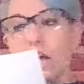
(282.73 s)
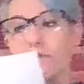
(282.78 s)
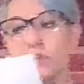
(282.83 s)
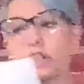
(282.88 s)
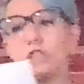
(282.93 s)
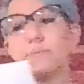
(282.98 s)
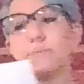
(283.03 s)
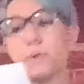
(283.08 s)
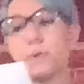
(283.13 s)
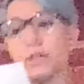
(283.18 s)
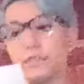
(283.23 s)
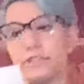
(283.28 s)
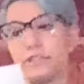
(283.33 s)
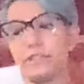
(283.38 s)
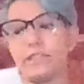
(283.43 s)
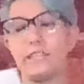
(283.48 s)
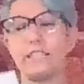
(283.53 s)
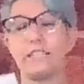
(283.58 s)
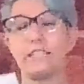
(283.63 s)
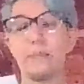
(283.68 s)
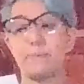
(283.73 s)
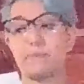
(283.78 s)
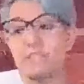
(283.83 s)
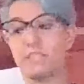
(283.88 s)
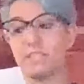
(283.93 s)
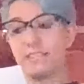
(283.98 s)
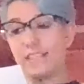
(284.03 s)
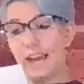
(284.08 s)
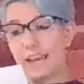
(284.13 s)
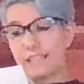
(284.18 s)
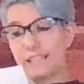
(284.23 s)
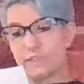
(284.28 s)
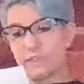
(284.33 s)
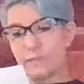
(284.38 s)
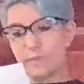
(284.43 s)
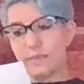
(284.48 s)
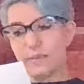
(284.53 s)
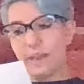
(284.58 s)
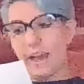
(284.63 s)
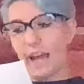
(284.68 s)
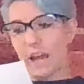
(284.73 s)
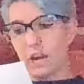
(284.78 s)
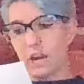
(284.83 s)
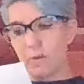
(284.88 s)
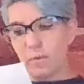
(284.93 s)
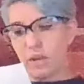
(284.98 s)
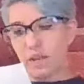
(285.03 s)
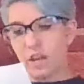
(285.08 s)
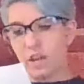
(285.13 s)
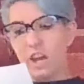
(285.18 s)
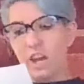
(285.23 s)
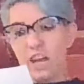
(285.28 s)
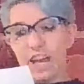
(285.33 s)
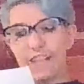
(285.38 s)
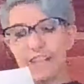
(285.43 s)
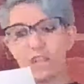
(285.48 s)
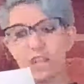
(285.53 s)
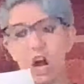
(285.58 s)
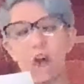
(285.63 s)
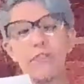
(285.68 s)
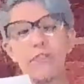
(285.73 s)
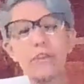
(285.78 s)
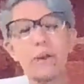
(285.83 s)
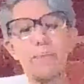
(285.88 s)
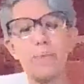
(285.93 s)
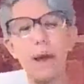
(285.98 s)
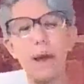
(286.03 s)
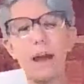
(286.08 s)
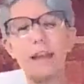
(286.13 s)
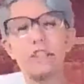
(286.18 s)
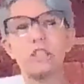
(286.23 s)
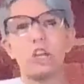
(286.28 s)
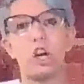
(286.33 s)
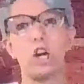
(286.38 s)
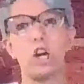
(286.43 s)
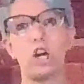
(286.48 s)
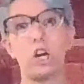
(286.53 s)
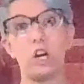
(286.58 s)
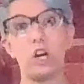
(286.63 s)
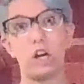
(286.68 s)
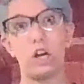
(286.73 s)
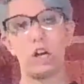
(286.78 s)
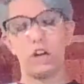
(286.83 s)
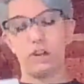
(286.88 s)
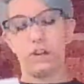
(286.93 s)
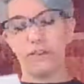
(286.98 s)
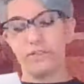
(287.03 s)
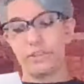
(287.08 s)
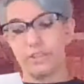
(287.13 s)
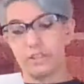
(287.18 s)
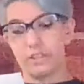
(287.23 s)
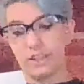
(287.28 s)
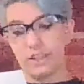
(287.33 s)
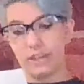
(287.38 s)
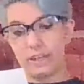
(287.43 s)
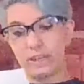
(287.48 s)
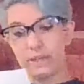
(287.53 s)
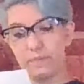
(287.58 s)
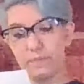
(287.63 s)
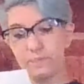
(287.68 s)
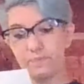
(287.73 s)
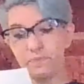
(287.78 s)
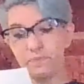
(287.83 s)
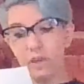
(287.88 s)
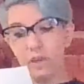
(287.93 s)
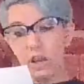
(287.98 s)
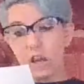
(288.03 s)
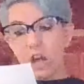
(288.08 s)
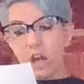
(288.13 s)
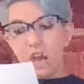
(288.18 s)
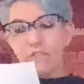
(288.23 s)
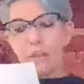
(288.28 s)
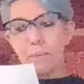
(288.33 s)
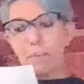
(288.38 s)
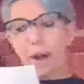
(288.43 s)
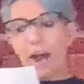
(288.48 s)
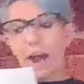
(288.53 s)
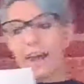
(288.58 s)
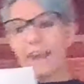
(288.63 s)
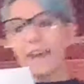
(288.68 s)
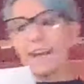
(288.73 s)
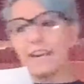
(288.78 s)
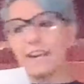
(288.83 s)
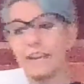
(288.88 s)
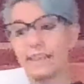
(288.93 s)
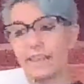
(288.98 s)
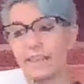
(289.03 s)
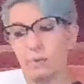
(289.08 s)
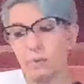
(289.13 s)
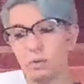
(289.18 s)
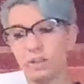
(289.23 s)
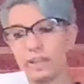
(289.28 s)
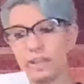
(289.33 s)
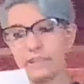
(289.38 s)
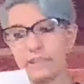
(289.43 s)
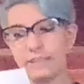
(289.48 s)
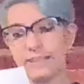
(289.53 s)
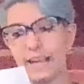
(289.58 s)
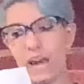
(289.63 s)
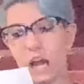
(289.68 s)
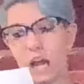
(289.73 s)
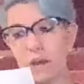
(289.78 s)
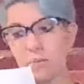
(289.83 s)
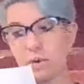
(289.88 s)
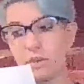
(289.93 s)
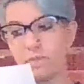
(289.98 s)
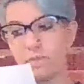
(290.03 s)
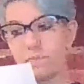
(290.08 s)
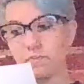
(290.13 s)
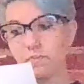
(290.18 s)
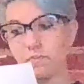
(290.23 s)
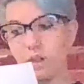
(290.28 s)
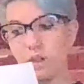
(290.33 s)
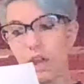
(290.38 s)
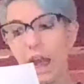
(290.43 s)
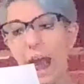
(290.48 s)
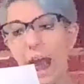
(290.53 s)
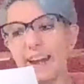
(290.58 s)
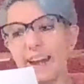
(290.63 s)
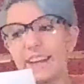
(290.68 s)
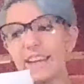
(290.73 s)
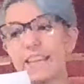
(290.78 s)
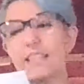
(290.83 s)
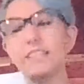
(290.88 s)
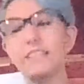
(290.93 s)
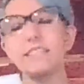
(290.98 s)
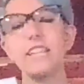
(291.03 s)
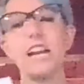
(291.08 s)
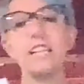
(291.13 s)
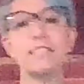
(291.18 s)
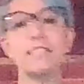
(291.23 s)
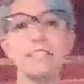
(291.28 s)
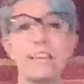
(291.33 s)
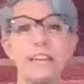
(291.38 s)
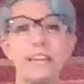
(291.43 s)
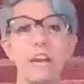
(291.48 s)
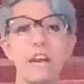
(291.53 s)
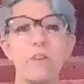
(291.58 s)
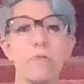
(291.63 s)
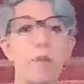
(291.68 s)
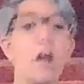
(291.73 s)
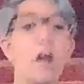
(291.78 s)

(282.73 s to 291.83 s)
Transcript: This person is obsessed with anime. It's on their mind all the time. They buy anything relating to anime, and any chance they get,